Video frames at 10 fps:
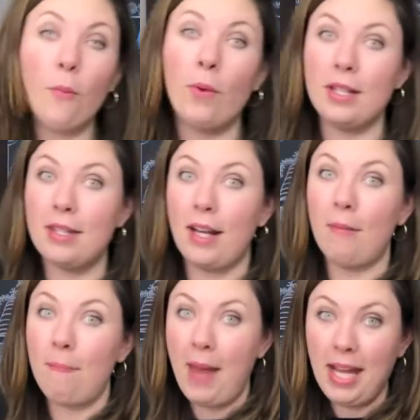Once
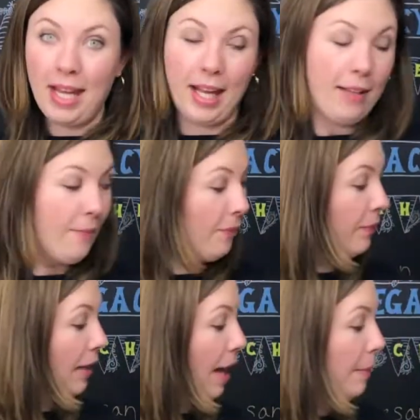they're baking,
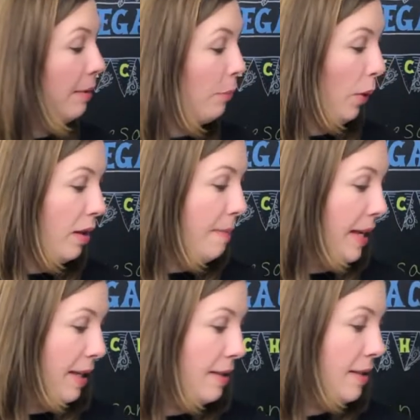I'm going to boil the
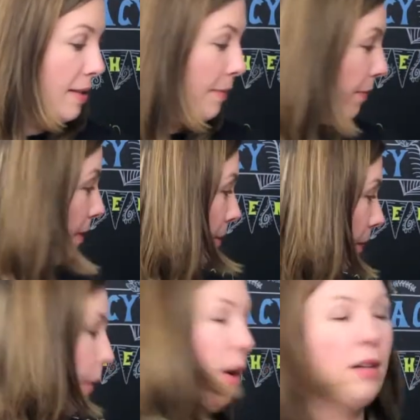beans.
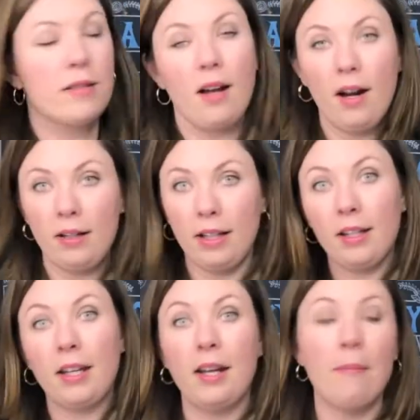My water is already
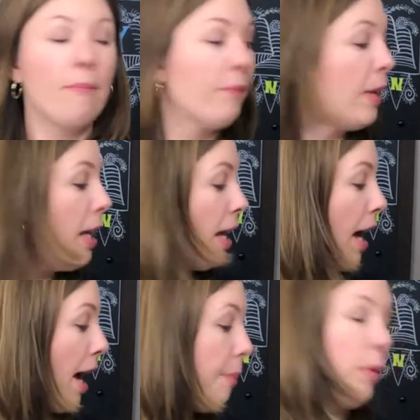cooking up,
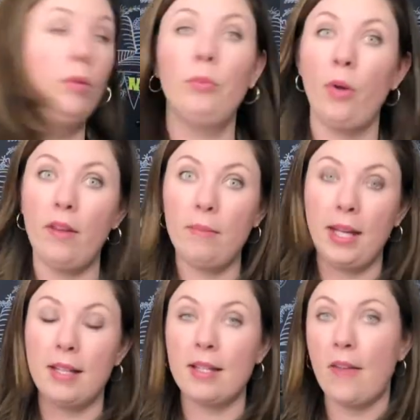but we'll boil the
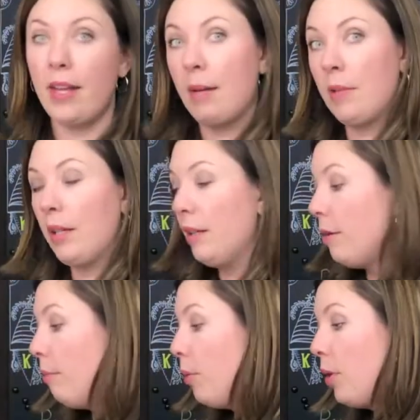beans, and then I'm going
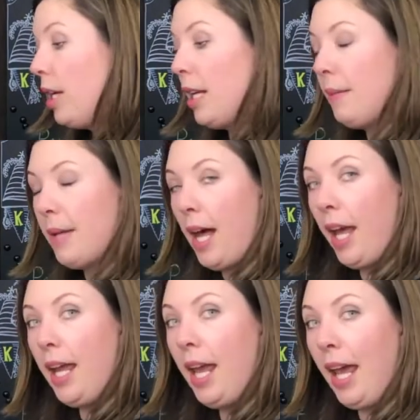to put it in
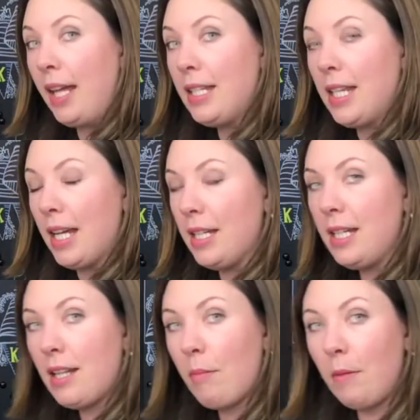my
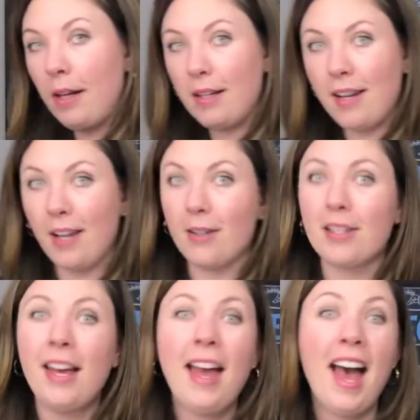handy-dandy Tupperware
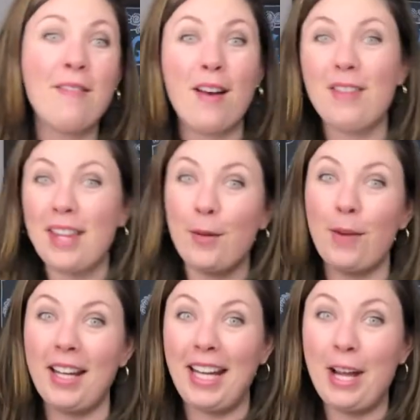containers. Have everything
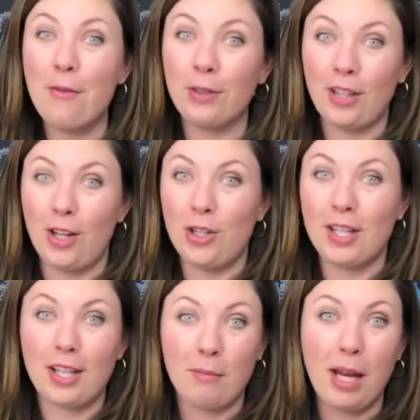ready for lunch.
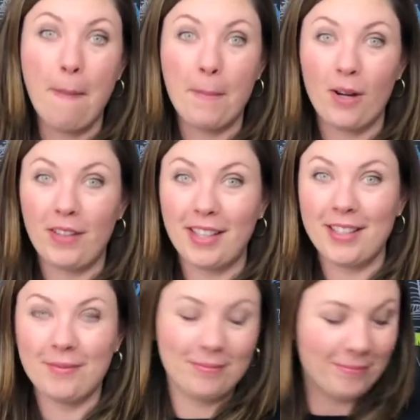It's going to be perfect.